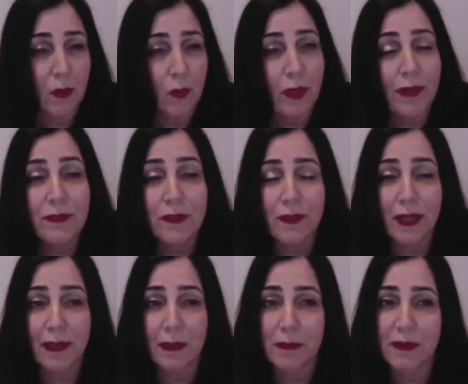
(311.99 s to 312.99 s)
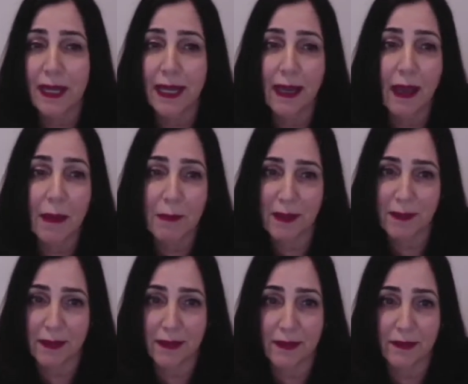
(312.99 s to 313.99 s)
We have developed AI
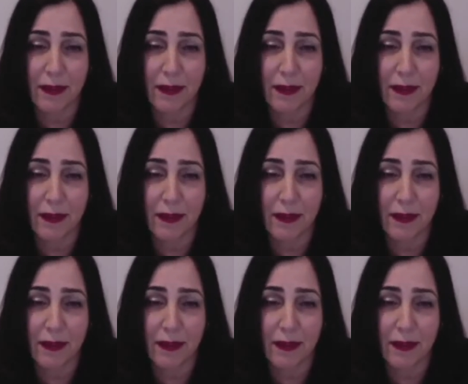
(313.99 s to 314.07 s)
methods